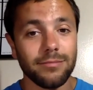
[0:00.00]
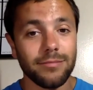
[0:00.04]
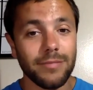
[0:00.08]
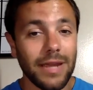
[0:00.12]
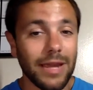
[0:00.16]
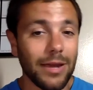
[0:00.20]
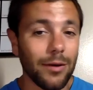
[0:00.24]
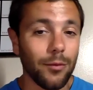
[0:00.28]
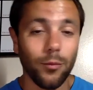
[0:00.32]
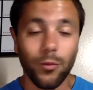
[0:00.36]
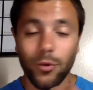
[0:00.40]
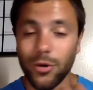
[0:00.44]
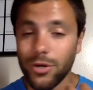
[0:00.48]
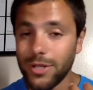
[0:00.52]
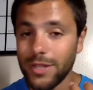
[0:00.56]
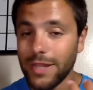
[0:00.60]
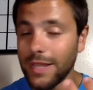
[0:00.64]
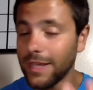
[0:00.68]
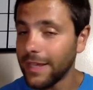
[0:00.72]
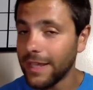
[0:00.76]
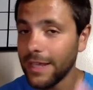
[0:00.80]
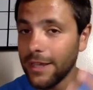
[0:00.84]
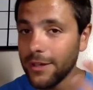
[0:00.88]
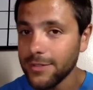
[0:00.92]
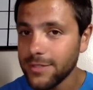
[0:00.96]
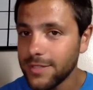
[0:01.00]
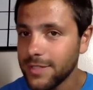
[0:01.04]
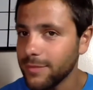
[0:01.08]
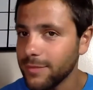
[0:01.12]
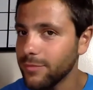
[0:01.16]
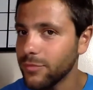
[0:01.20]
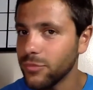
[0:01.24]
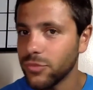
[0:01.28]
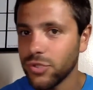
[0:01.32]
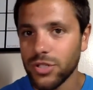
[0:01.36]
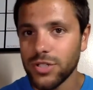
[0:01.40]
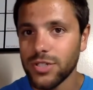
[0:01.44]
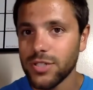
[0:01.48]
And where did that calcium
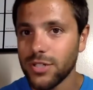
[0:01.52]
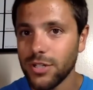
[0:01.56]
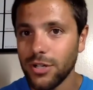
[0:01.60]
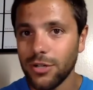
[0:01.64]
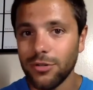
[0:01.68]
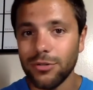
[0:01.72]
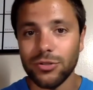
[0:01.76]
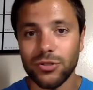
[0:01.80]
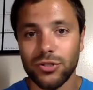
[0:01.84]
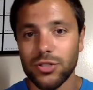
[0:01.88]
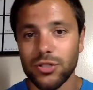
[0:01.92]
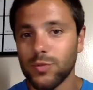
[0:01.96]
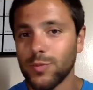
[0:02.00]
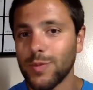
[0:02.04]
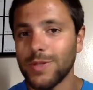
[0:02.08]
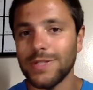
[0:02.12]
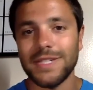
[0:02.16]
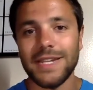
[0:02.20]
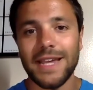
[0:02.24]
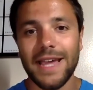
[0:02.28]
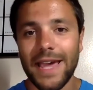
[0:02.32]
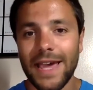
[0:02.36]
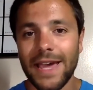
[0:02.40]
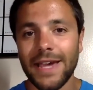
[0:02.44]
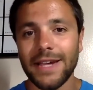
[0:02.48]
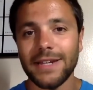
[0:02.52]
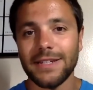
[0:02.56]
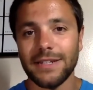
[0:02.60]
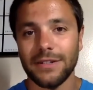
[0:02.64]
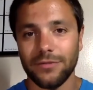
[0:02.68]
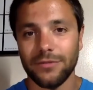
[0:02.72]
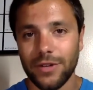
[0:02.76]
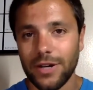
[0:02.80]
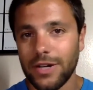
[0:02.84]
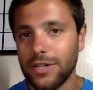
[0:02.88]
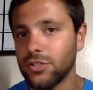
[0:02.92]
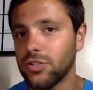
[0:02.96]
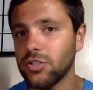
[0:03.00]
just go? It just went to actin,
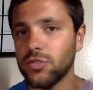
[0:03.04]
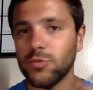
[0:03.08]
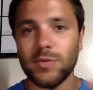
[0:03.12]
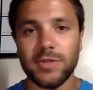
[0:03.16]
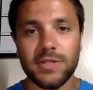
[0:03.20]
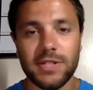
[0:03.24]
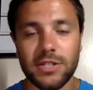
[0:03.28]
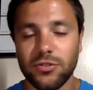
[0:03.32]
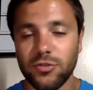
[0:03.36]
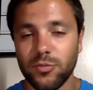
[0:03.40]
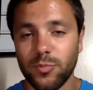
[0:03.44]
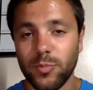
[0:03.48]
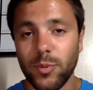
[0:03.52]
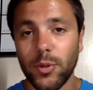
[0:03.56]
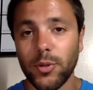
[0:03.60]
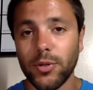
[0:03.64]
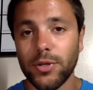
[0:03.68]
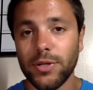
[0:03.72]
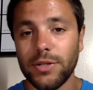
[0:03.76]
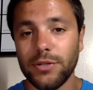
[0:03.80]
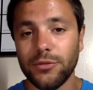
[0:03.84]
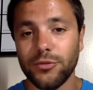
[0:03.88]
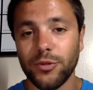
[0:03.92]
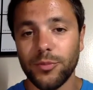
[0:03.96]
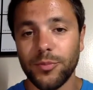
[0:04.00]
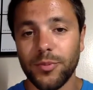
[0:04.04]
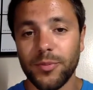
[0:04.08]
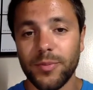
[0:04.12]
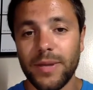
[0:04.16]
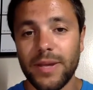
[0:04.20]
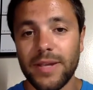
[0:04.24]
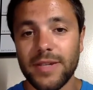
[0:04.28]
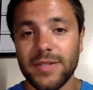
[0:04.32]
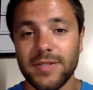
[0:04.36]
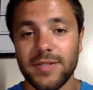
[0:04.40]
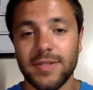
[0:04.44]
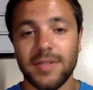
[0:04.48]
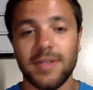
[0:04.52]
right? It just went to troponin and
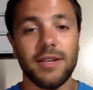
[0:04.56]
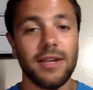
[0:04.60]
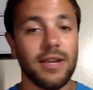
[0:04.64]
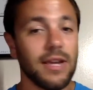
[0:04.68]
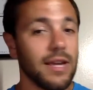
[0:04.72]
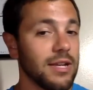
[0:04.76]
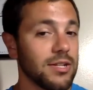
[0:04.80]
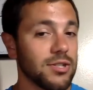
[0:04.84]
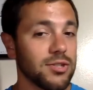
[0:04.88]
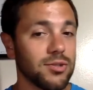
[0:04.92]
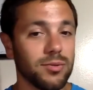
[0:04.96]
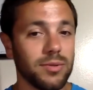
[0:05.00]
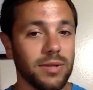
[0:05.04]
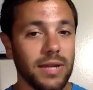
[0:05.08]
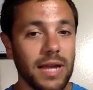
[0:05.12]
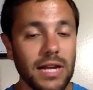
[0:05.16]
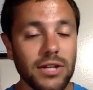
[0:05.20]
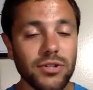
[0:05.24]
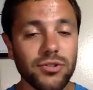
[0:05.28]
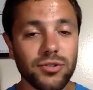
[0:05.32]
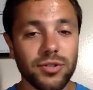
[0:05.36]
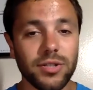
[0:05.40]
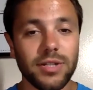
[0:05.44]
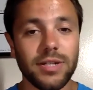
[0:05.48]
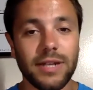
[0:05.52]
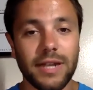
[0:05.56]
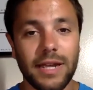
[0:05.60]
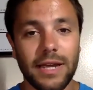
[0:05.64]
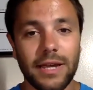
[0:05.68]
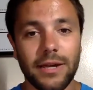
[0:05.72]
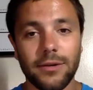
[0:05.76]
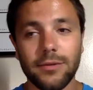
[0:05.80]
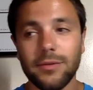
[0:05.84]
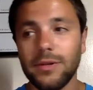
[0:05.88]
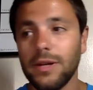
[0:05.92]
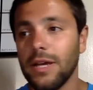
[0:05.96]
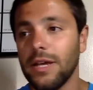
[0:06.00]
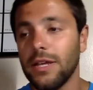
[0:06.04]
tropomyosin. So naturally
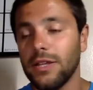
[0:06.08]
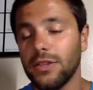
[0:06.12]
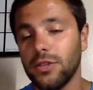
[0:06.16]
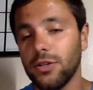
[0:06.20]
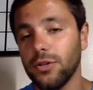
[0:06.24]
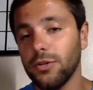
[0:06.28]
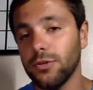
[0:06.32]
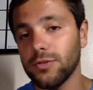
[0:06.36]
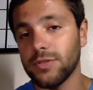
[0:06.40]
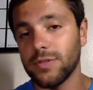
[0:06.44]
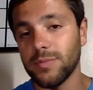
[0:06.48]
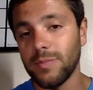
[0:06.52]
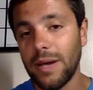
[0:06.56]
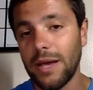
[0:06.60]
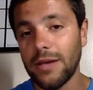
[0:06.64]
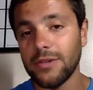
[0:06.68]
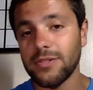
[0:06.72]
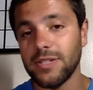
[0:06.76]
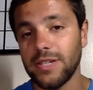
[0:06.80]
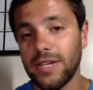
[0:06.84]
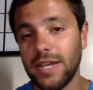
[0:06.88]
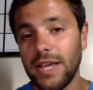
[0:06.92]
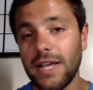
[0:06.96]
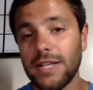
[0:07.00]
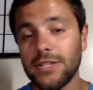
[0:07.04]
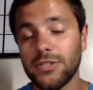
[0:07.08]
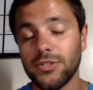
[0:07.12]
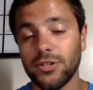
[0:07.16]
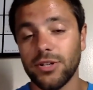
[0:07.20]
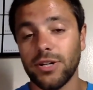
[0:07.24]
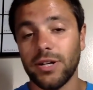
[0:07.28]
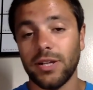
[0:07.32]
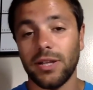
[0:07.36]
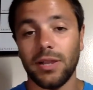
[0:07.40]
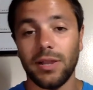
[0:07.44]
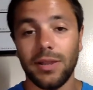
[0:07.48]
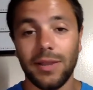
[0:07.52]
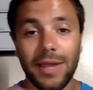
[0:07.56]
now those myosin heads are going
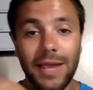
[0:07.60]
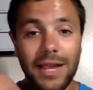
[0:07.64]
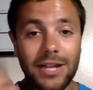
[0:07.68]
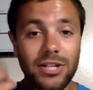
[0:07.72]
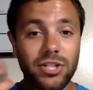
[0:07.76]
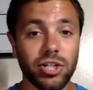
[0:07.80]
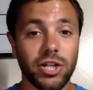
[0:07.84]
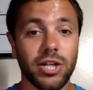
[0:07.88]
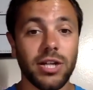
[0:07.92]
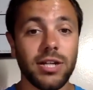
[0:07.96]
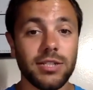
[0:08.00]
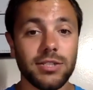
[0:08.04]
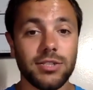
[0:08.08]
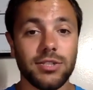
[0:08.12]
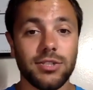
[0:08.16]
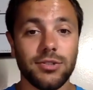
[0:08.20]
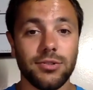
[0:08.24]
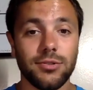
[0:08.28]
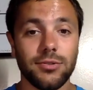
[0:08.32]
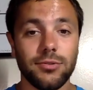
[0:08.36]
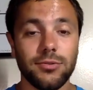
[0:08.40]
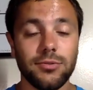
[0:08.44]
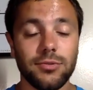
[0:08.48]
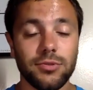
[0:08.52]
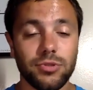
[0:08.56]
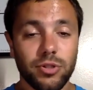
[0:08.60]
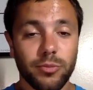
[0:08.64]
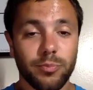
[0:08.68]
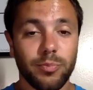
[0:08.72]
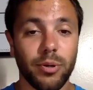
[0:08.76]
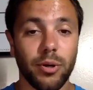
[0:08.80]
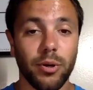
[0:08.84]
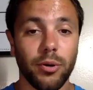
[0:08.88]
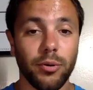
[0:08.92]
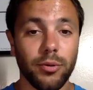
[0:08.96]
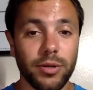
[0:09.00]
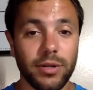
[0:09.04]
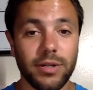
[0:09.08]
to latch onto
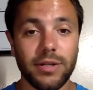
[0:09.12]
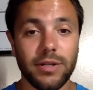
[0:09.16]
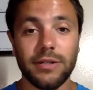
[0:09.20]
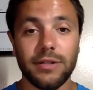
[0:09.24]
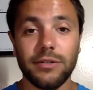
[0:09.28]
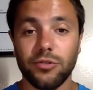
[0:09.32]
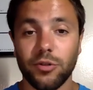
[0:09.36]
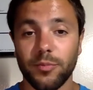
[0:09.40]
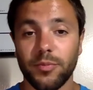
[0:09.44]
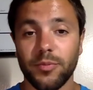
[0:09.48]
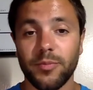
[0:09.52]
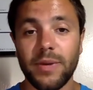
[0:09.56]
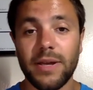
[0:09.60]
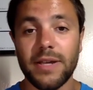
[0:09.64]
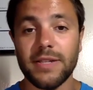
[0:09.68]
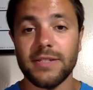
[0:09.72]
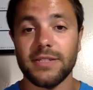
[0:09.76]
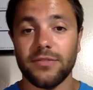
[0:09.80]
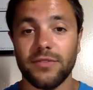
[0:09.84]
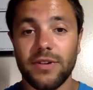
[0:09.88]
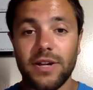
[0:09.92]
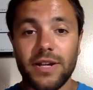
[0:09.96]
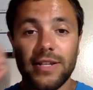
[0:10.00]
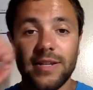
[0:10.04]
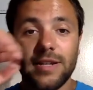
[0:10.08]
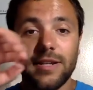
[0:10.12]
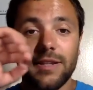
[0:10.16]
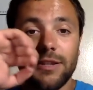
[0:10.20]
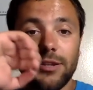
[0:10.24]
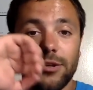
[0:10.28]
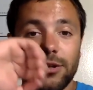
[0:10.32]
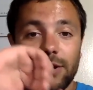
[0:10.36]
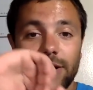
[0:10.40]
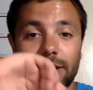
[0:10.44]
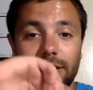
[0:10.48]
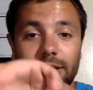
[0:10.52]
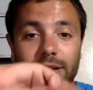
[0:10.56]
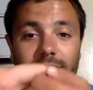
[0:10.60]
troponin and tropomyosin, right? They're
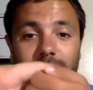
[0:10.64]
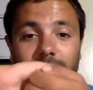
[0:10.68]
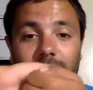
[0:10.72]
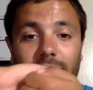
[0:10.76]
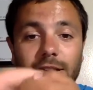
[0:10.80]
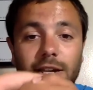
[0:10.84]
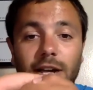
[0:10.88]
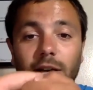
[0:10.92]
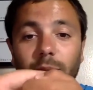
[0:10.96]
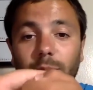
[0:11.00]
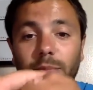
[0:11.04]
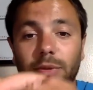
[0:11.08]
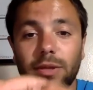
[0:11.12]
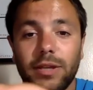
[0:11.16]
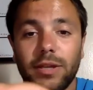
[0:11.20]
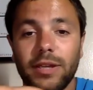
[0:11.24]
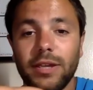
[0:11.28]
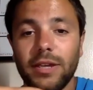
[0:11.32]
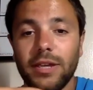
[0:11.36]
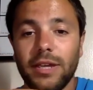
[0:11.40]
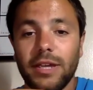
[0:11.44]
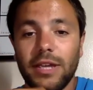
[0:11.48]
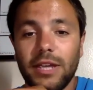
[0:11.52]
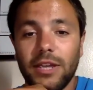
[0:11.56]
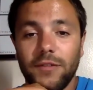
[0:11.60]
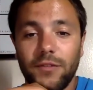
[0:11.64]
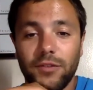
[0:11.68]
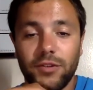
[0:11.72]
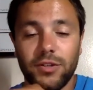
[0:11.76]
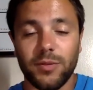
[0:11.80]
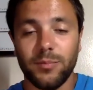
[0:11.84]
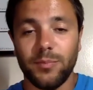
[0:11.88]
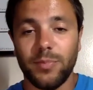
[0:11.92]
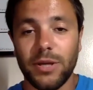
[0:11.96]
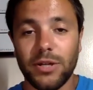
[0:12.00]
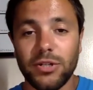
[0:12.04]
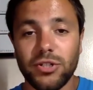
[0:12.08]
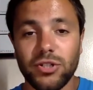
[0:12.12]
going to get that coupling. If you can
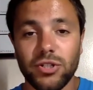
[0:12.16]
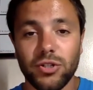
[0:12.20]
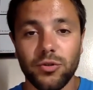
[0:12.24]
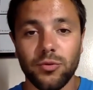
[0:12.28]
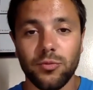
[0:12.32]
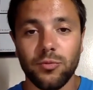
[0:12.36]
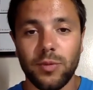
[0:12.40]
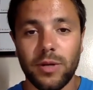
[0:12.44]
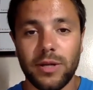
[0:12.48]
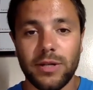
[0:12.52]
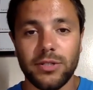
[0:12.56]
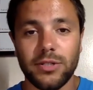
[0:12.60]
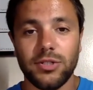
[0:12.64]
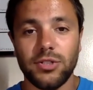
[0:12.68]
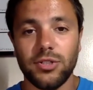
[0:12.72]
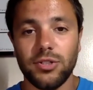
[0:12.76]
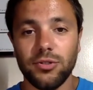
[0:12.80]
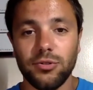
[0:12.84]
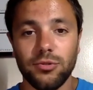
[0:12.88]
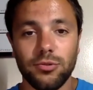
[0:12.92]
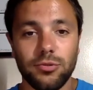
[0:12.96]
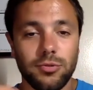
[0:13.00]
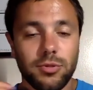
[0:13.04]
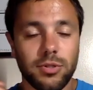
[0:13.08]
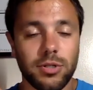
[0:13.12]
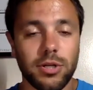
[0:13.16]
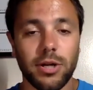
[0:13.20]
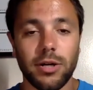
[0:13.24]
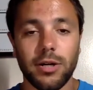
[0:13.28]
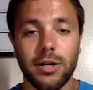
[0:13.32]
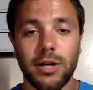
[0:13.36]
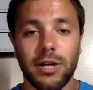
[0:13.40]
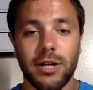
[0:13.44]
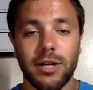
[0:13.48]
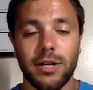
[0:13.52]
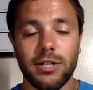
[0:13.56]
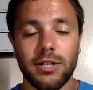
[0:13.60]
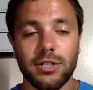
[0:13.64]
picture when two
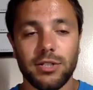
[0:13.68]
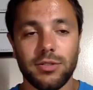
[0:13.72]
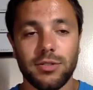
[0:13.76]
uh,